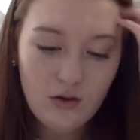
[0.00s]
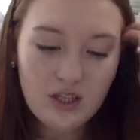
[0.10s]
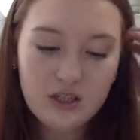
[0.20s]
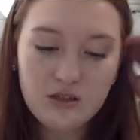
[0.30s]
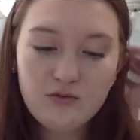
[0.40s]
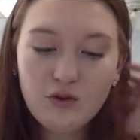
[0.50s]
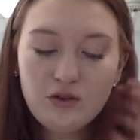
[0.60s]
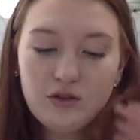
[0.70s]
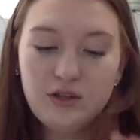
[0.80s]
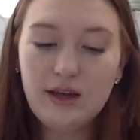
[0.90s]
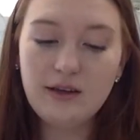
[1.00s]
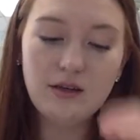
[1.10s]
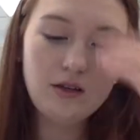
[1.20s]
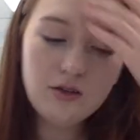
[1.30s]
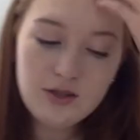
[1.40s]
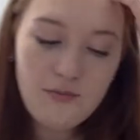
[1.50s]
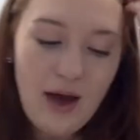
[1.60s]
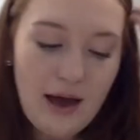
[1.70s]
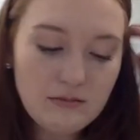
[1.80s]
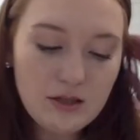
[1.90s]
Questions 4 through 10. Use the
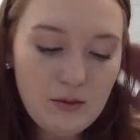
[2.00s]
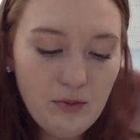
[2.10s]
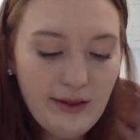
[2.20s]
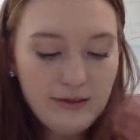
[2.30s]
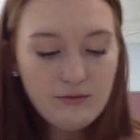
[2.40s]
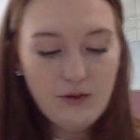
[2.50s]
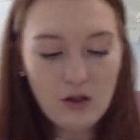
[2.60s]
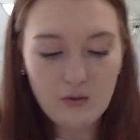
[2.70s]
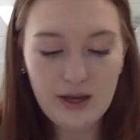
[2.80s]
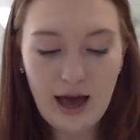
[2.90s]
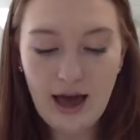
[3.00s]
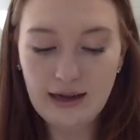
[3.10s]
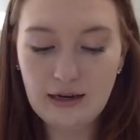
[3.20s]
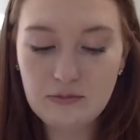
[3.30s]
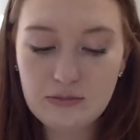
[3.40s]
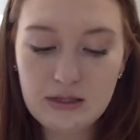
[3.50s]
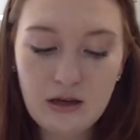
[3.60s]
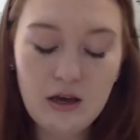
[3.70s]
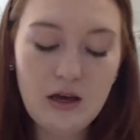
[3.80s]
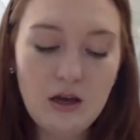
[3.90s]
map to complete the following items.
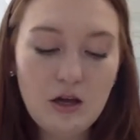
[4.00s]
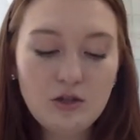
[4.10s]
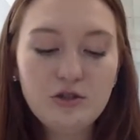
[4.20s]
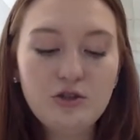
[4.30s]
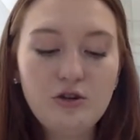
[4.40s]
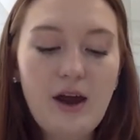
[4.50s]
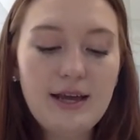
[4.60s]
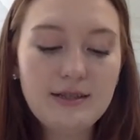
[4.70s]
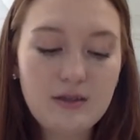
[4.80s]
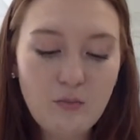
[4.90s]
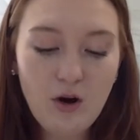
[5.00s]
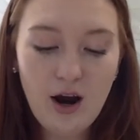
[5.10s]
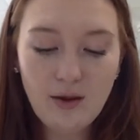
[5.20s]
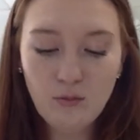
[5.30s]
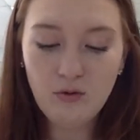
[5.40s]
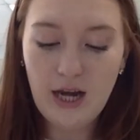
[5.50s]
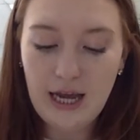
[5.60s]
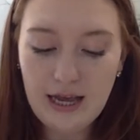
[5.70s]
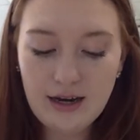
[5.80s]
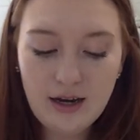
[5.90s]
Trace the prime
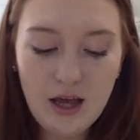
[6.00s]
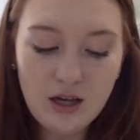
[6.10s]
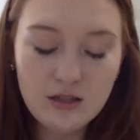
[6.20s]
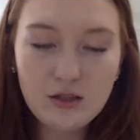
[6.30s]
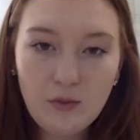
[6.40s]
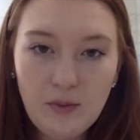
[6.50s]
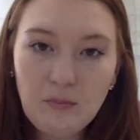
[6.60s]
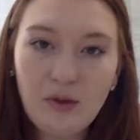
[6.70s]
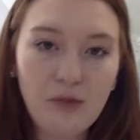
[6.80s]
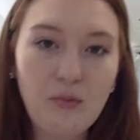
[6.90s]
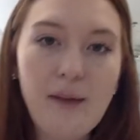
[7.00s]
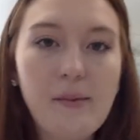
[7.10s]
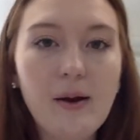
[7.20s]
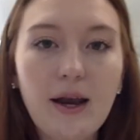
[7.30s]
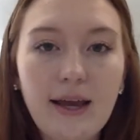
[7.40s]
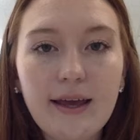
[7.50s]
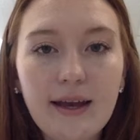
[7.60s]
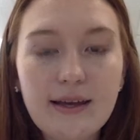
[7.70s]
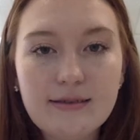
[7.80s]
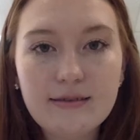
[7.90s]
meridian. So remember, the prime meridian
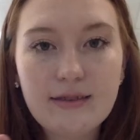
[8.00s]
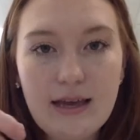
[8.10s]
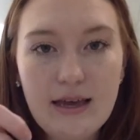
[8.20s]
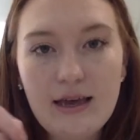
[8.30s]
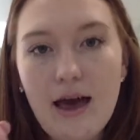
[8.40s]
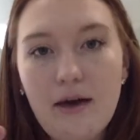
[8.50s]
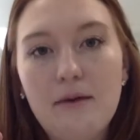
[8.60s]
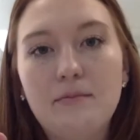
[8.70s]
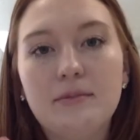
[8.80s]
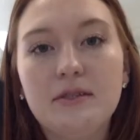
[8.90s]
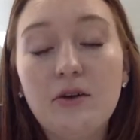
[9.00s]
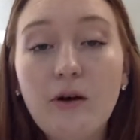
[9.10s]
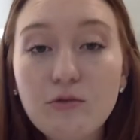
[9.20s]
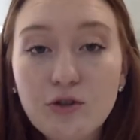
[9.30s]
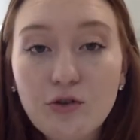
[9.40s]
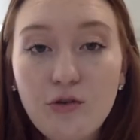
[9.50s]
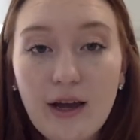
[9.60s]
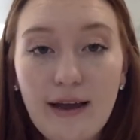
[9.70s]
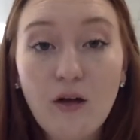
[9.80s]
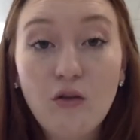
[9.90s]
is the
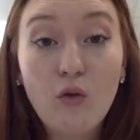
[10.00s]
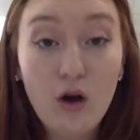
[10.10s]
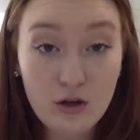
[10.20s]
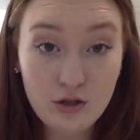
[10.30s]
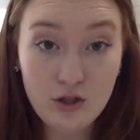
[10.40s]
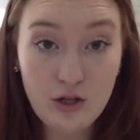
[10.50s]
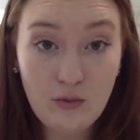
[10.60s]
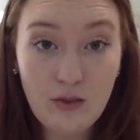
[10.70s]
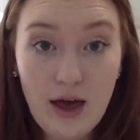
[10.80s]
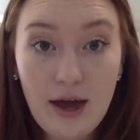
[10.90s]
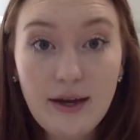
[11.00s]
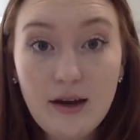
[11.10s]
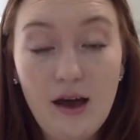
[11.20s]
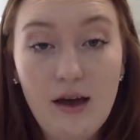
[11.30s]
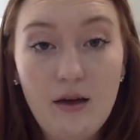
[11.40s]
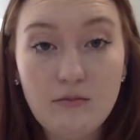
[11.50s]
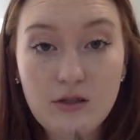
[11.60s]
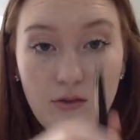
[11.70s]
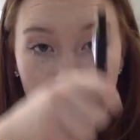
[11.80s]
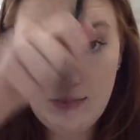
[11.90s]
0-degree longitude line.
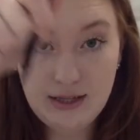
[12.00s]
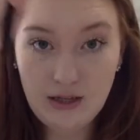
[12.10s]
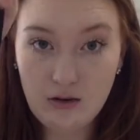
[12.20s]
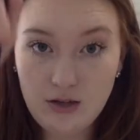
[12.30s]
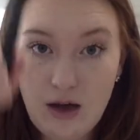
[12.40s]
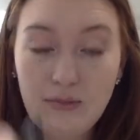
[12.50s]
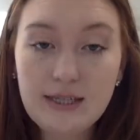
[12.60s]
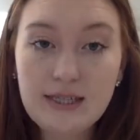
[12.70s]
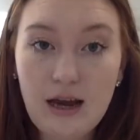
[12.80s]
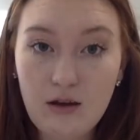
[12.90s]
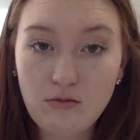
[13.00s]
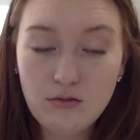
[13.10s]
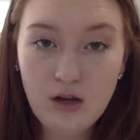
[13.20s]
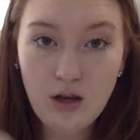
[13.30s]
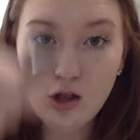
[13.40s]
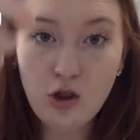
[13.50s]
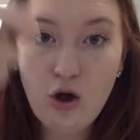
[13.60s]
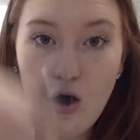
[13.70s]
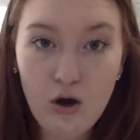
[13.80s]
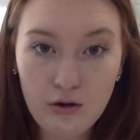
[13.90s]
So that means it goes up and down,
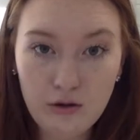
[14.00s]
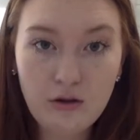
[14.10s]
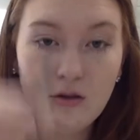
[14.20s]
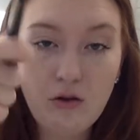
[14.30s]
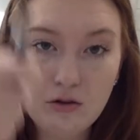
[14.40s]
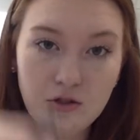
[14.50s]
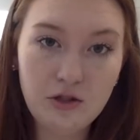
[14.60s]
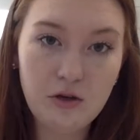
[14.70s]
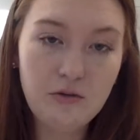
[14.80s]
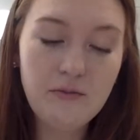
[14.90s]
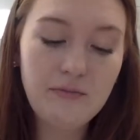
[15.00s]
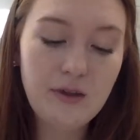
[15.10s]
long longitude.